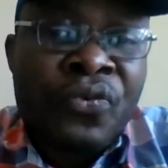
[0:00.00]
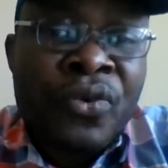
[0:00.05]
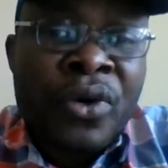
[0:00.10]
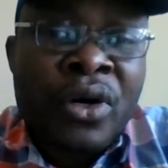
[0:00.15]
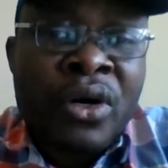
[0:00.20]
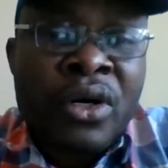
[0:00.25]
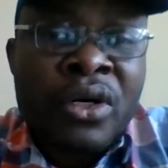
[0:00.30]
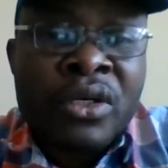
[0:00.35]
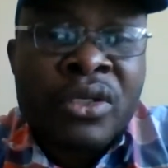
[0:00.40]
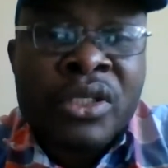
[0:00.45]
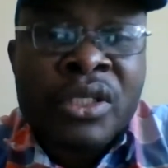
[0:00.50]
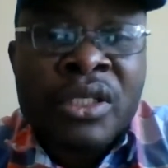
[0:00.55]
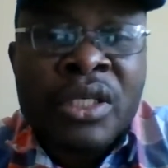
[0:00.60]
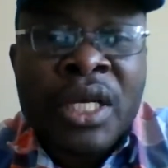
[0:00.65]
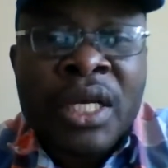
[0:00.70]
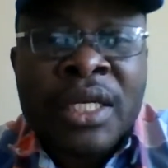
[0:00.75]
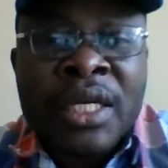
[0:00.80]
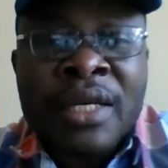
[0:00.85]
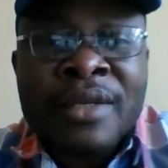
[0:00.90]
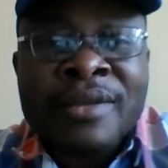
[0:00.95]
us
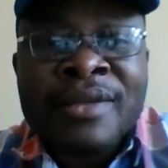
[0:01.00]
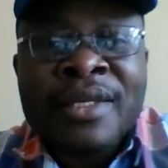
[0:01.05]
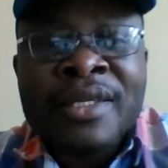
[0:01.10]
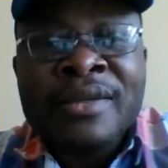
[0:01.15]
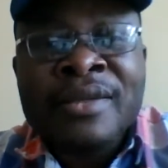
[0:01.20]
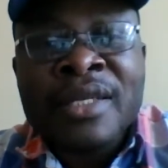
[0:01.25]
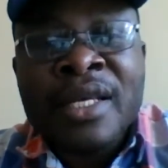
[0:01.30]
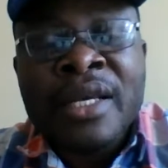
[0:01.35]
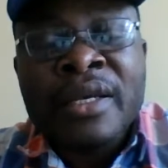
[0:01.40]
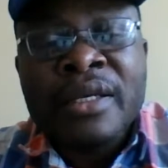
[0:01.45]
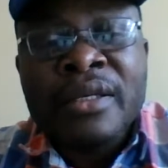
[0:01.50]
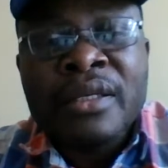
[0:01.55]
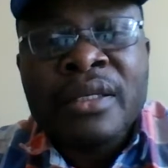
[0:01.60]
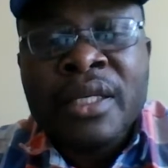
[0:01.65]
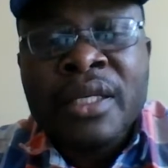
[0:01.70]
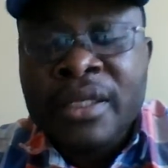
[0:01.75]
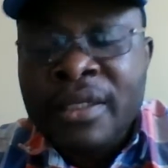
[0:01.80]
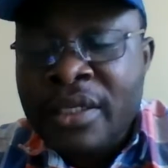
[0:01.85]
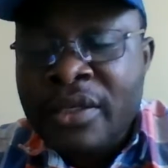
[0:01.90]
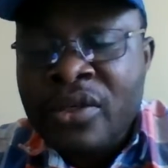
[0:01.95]
that are still saying
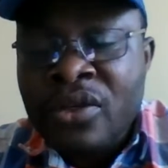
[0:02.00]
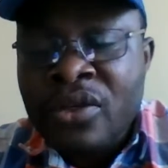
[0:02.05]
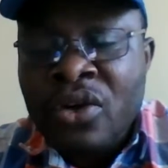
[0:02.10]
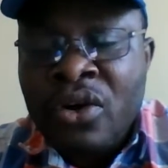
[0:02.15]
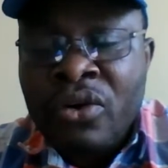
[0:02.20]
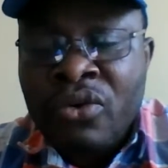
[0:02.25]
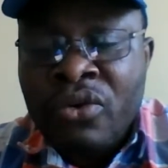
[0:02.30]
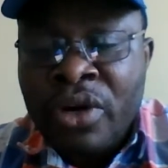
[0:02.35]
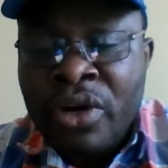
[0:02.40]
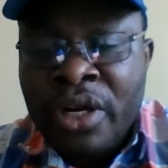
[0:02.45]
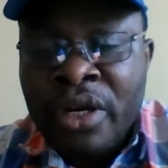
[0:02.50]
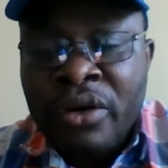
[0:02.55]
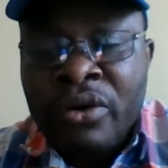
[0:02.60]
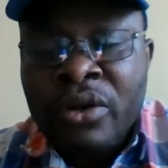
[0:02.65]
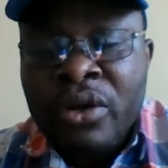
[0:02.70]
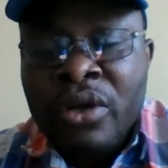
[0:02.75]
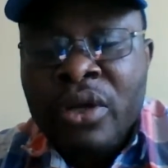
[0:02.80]
this is not real,